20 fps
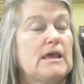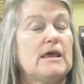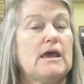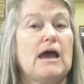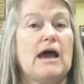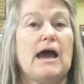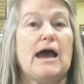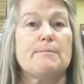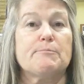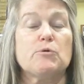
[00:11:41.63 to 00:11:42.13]

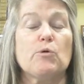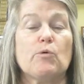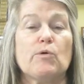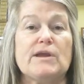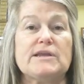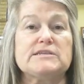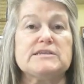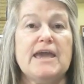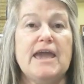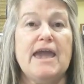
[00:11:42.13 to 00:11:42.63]
I'm
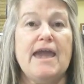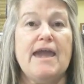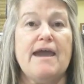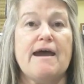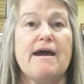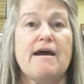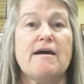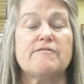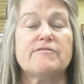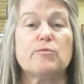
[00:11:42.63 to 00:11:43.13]
going to
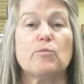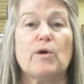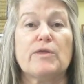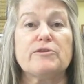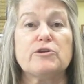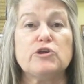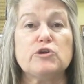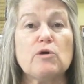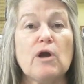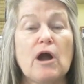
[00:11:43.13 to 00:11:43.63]
have,
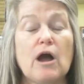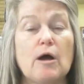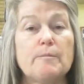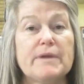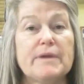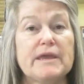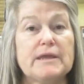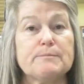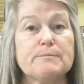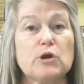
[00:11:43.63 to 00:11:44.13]
whether you come
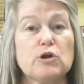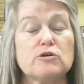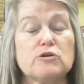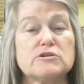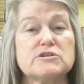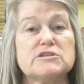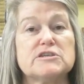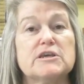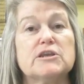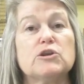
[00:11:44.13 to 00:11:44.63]
in
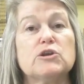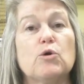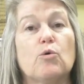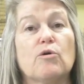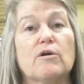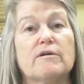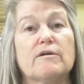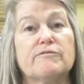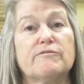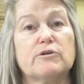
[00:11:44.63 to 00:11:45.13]
person
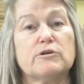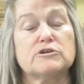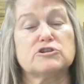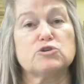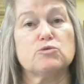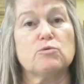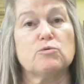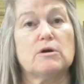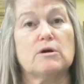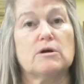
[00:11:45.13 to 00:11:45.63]
or
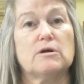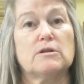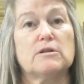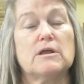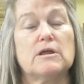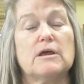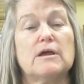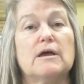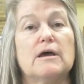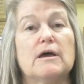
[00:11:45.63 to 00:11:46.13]
virtual,
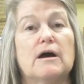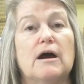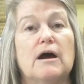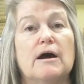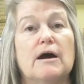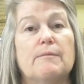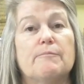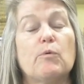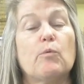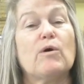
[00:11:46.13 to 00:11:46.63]

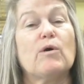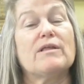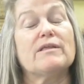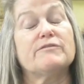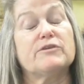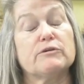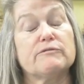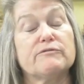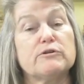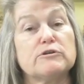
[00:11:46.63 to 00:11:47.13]
well,
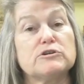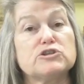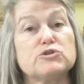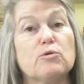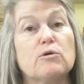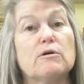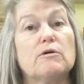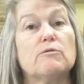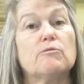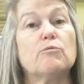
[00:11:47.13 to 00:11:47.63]
if you're
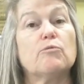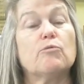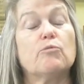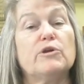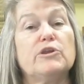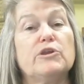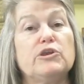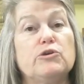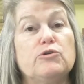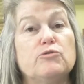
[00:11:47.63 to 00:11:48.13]
virtual,
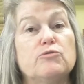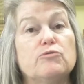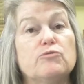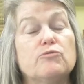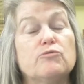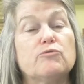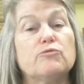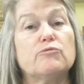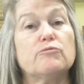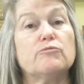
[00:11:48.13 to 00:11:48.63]
when
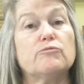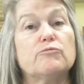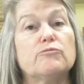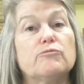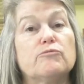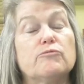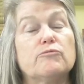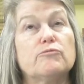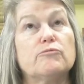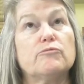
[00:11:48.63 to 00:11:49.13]
you
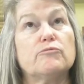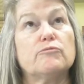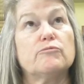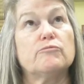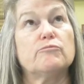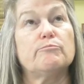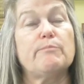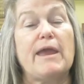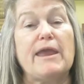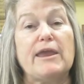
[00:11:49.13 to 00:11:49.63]

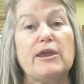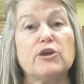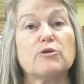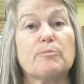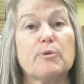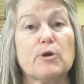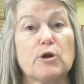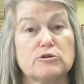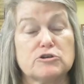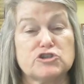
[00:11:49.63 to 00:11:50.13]
make your
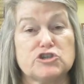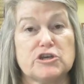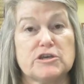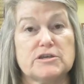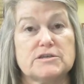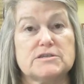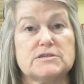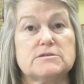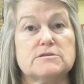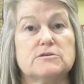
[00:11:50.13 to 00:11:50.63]

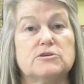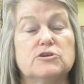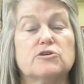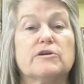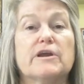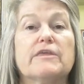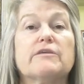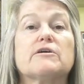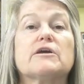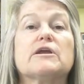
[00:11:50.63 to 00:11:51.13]
purchase,
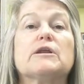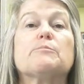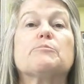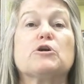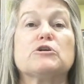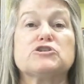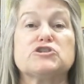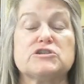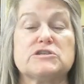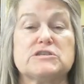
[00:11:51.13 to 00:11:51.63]
you're either going to
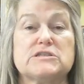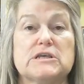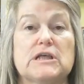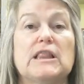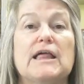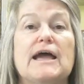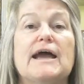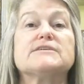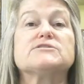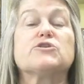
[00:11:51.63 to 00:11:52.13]
purchase the
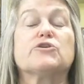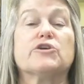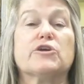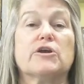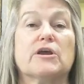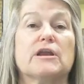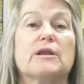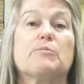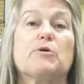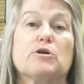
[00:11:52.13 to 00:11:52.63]
class or you're
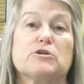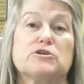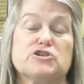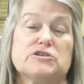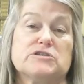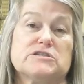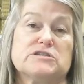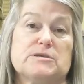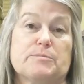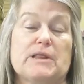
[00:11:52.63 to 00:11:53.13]
going to
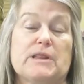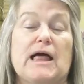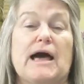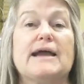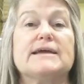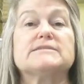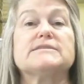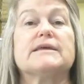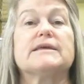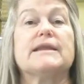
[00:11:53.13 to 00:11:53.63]
purchase
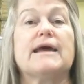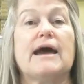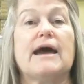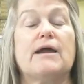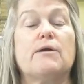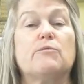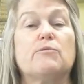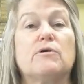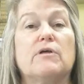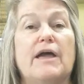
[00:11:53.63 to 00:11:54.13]
supplies, and
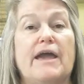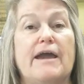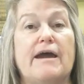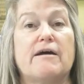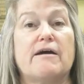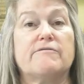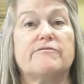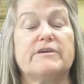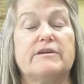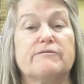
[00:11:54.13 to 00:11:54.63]
I will
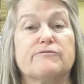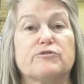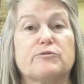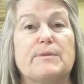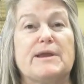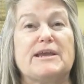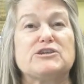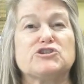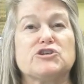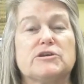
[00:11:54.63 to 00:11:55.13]
have the
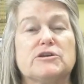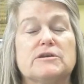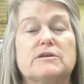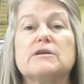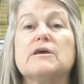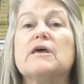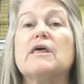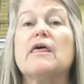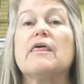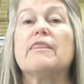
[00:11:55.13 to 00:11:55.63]

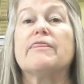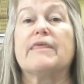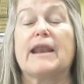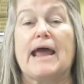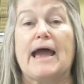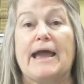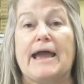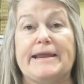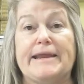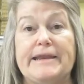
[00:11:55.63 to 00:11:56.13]
information that
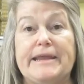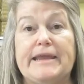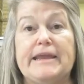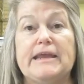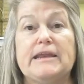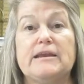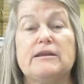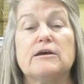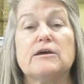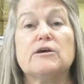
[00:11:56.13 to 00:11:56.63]
I
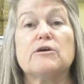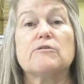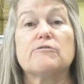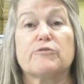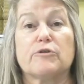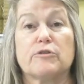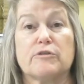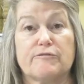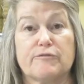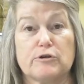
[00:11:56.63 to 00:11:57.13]
need
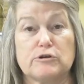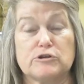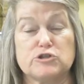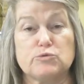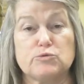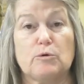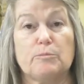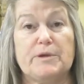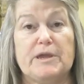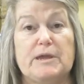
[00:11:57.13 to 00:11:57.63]
for the
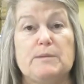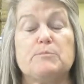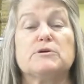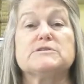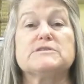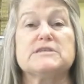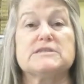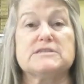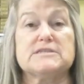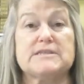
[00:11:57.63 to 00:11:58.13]
virtual people
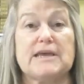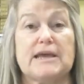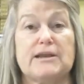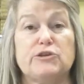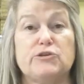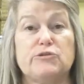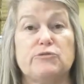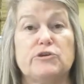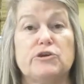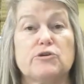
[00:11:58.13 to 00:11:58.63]
to send
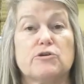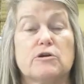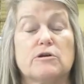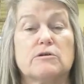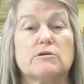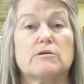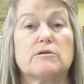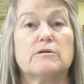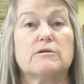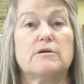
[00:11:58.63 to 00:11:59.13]
you
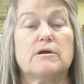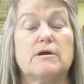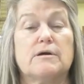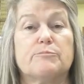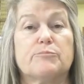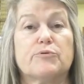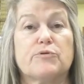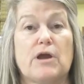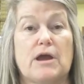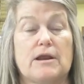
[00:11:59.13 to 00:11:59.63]
your
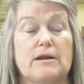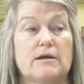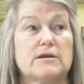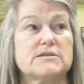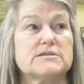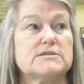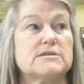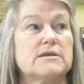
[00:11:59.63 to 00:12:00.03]
products.